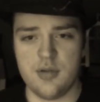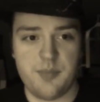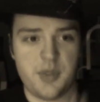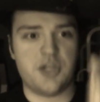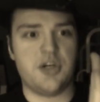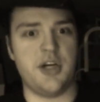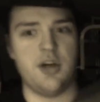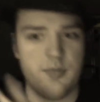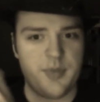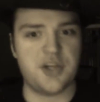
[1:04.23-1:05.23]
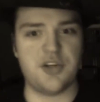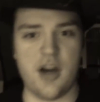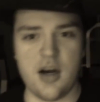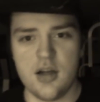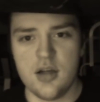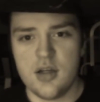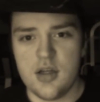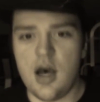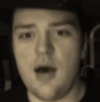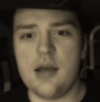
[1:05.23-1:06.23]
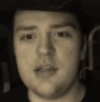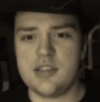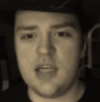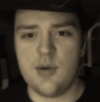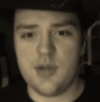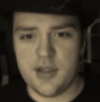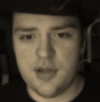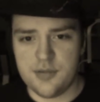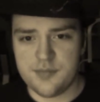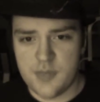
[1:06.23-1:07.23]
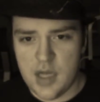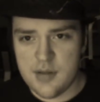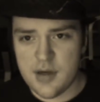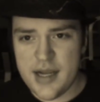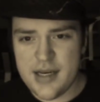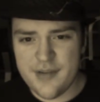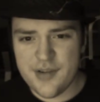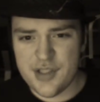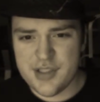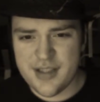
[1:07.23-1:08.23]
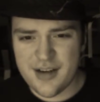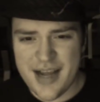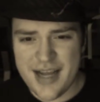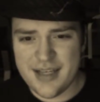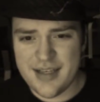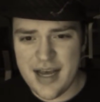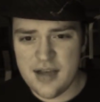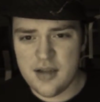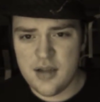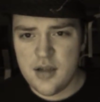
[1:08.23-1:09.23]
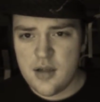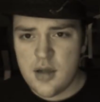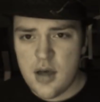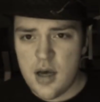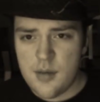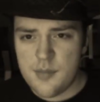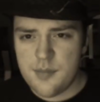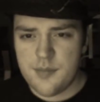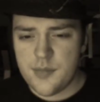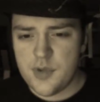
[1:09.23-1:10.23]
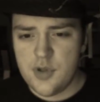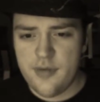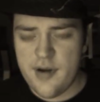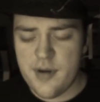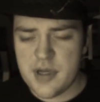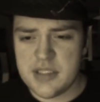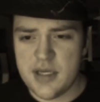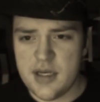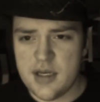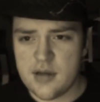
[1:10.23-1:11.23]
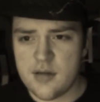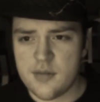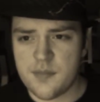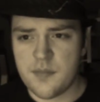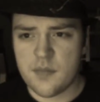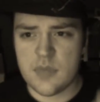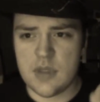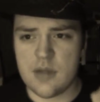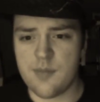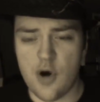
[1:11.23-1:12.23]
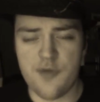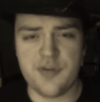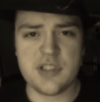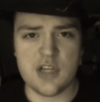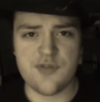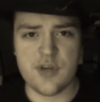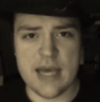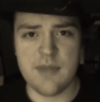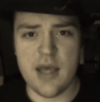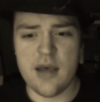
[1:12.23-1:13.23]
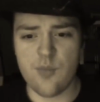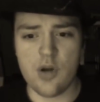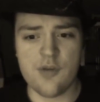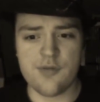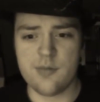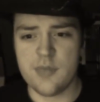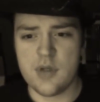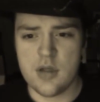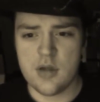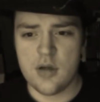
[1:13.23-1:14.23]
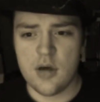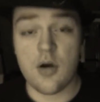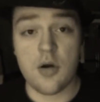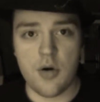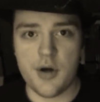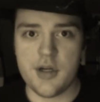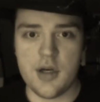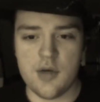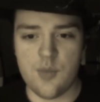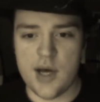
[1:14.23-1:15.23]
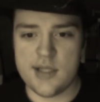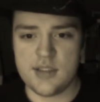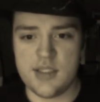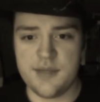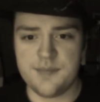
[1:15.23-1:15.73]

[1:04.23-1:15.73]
picture here or a picture there. I'll just tell you what they do. They're kind of interesting, they're kind of not. New Phyrexia, both these cards for game day, one of them, according to WotC,